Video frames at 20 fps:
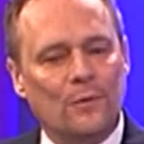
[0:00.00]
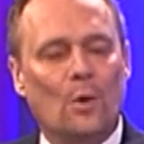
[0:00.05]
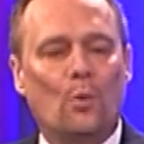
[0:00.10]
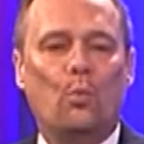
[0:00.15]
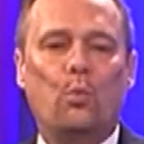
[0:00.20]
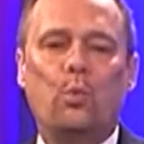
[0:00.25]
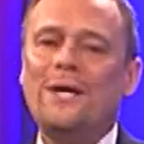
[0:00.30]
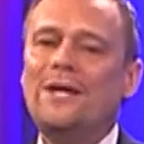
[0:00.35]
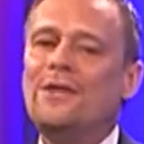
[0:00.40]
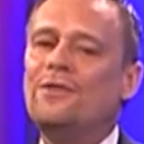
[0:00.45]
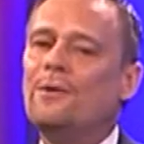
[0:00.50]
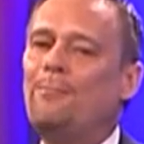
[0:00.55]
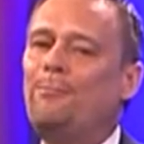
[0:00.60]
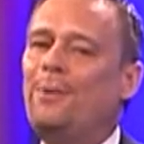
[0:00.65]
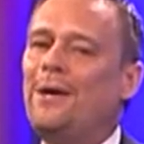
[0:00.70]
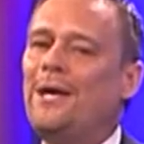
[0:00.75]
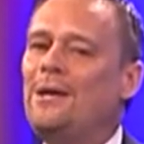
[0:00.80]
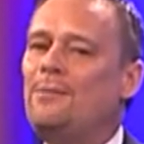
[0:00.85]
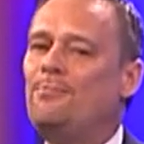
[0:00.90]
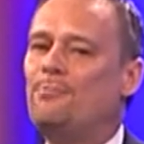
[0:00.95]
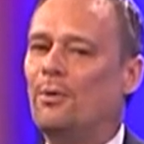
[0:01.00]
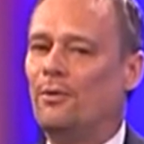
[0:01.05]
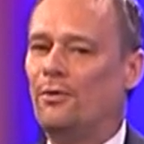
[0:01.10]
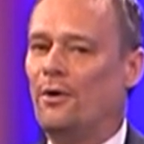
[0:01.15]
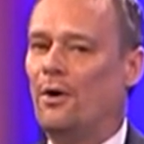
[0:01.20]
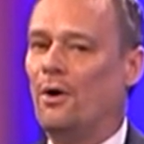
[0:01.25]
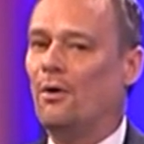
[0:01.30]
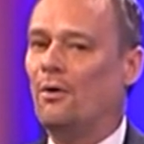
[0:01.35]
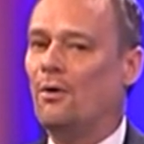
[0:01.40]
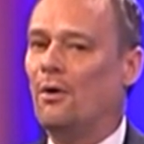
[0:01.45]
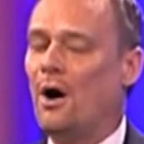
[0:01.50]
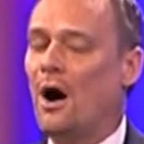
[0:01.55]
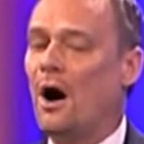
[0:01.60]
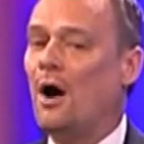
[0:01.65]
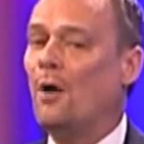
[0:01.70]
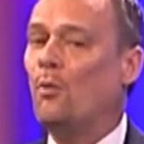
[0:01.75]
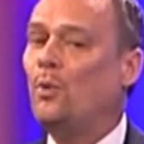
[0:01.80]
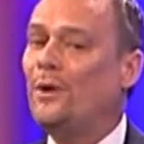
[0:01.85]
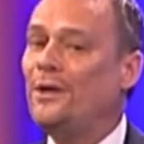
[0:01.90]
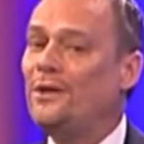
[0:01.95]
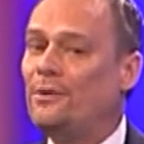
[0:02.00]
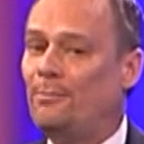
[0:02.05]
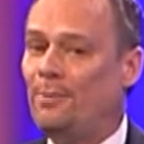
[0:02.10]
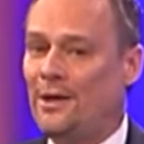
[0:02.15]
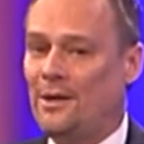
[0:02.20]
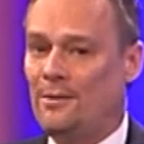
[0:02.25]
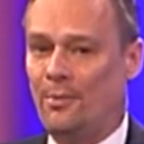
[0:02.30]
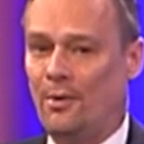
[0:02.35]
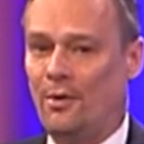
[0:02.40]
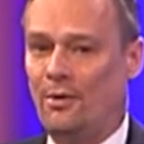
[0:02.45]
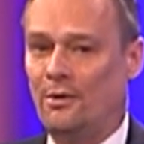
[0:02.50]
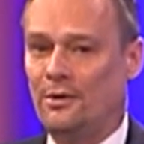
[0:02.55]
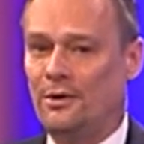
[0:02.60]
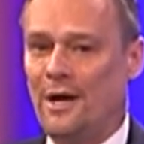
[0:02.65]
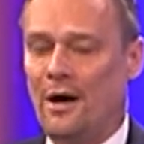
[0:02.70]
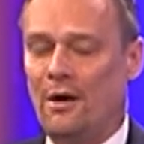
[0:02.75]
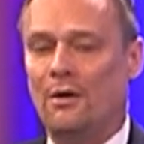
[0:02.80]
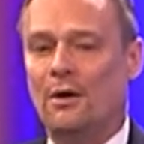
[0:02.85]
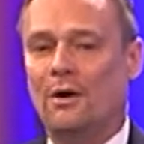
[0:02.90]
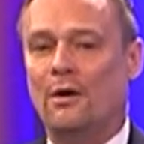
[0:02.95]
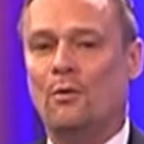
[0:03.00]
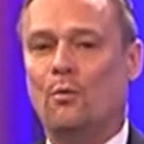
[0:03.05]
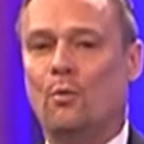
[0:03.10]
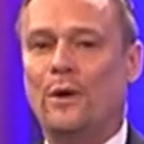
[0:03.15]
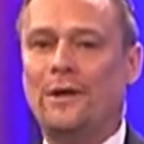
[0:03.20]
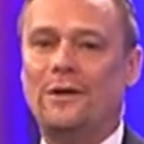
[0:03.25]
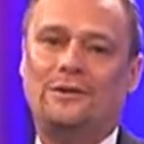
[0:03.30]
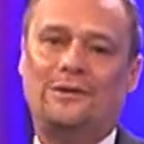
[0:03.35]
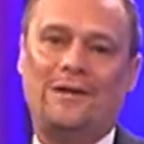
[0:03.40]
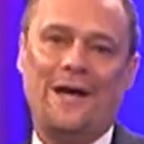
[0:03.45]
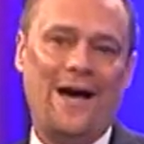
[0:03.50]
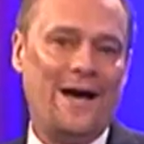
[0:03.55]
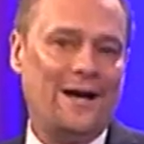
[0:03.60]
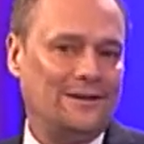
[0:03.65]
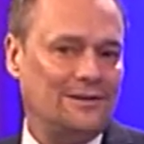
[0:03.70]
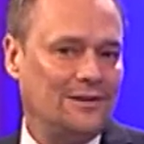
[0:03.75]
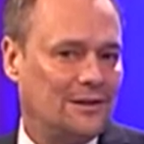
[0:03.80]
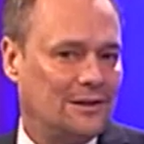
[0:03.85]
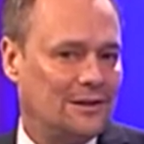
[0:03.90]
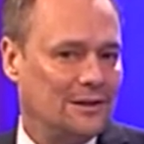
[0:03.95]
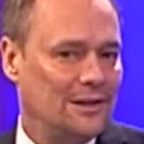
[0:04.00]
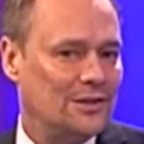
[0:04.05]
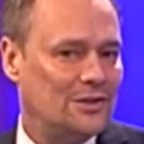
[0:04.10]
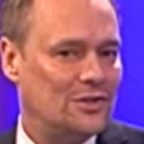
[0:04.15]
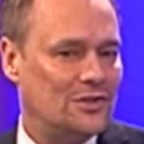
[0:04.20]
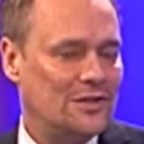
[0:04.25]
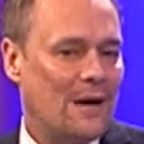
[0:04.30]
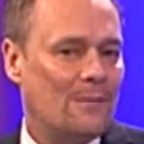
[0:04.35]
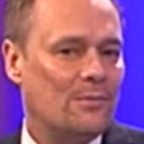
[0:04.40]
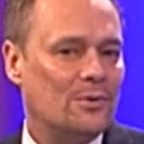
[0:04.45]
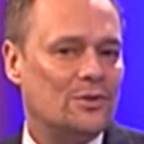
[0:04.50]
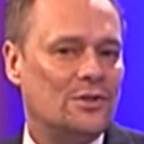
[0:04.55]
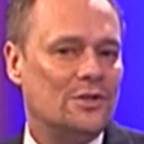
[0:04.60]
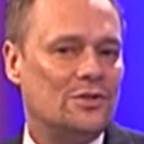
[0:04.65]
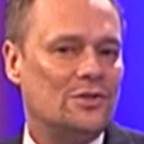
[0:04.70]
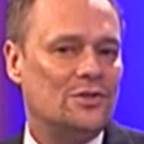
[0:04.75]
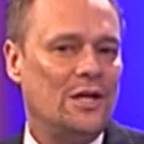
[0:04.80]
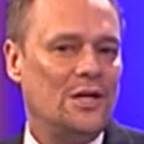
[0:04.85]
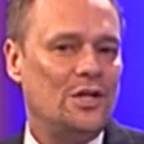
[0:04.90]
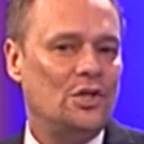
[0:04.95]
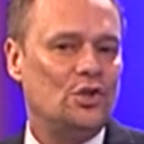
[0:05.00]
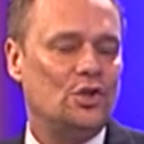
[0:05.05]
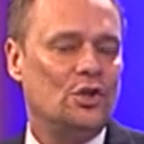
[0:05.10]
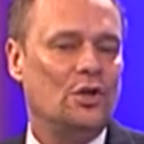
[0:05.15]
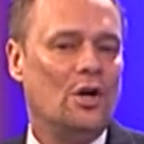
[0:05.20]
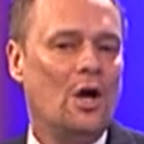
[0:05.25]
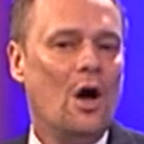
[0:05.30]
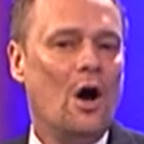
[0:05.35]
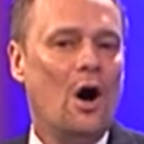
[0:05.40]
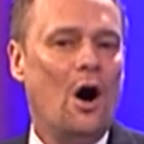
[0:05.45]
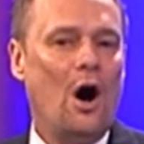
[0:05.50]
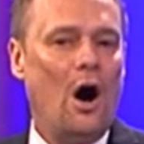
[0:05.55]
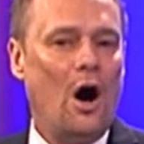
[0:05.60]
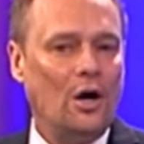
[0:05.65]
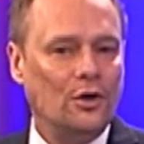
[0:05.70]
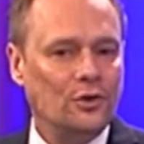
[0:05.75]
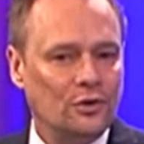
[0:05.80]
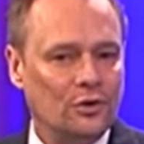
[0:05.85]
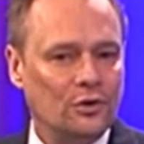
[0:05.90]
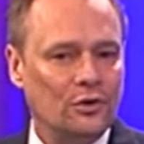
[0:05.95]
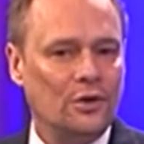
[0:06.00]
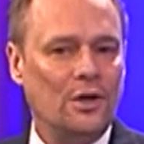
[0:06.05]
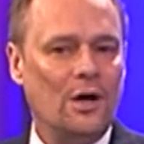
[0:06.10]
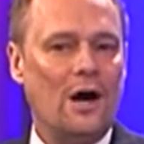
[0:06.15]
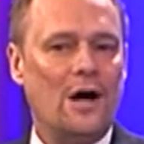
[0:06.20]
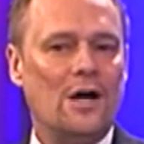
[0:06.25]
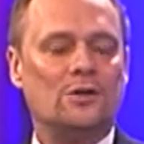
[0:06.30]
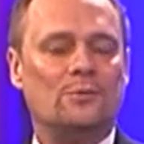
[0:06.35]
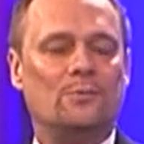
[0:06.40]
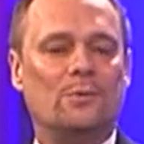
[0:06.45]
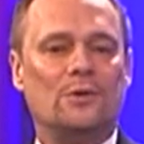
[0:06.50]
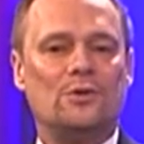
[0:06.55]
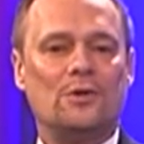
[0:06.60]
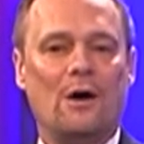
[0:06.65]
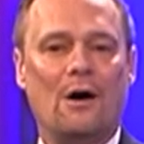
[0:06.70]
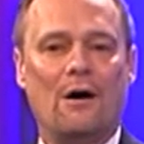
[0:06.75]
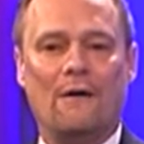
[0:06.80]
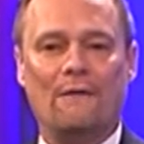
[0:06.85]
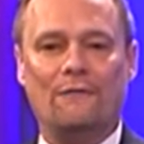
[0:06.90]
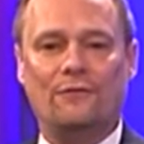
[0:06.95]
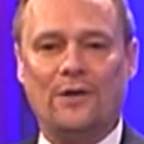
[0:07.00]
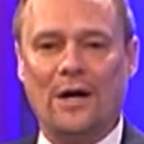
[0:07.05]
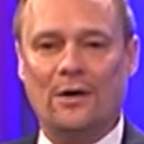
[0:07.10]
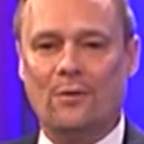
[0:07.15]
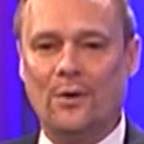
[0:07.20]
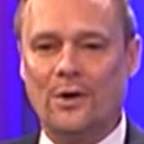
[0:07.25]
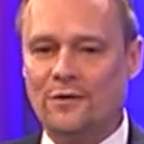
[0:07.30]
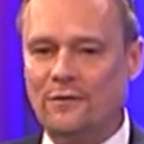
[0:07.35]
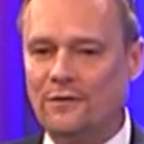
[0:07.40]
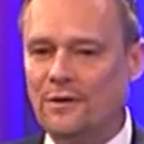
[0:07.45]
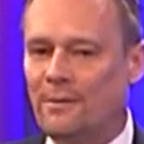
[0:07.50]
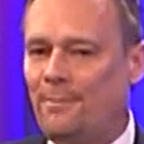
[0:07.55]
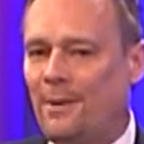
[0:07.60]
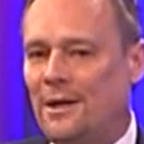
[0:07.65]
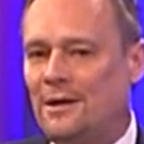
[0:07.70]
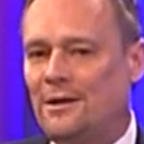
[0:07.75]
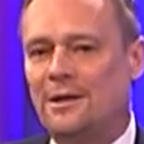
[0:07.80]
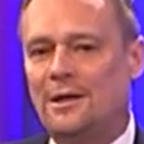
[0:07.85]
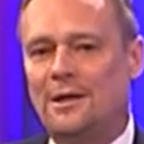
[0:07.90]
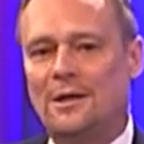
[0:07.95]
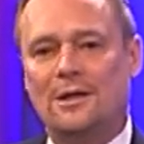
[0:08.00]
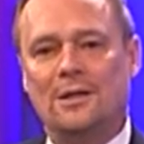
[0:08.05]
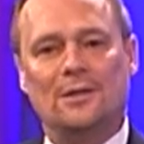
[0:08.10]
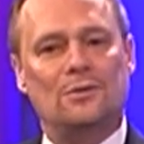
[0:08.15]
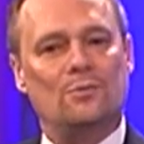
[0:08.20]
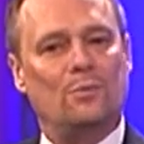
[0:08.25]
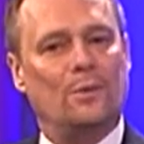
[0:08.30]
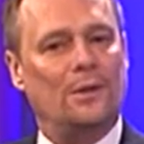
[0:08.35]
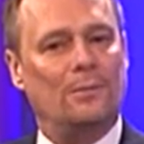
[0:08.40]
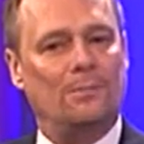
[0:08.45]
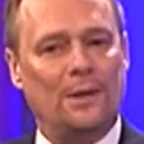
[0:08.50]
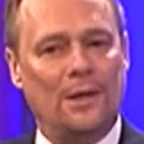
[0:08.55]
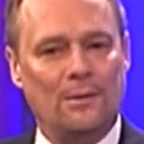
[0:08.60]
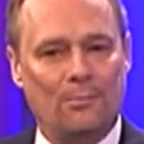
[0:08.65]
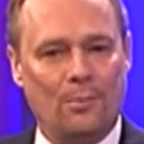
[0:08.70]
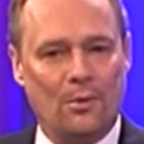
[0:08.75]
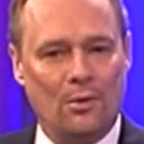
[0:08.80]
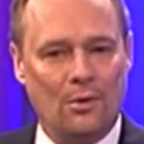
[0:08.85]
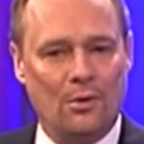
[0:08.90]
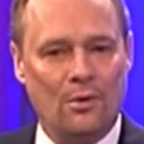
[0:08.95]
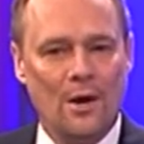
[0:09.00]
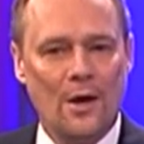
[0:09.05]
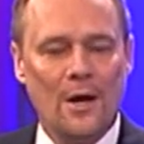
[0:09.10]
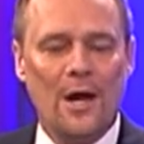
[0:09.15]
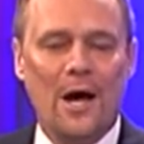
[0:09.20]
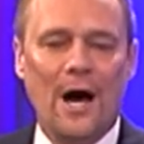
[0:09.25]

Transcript: We the people, though, are we the people. Now, we technically established this nation under the auspice of Declaration of Independence, we the people.